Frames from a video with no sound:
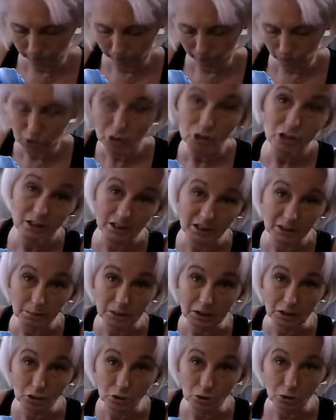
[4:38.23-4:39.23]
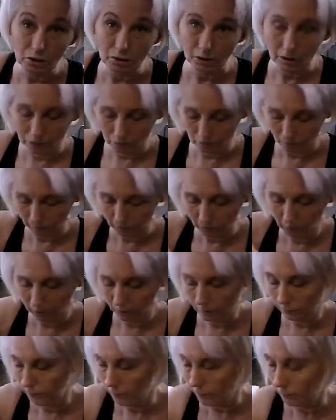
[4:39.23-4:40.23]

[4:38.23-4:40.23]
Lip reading: which it is a bit too thick. So I'm going to give it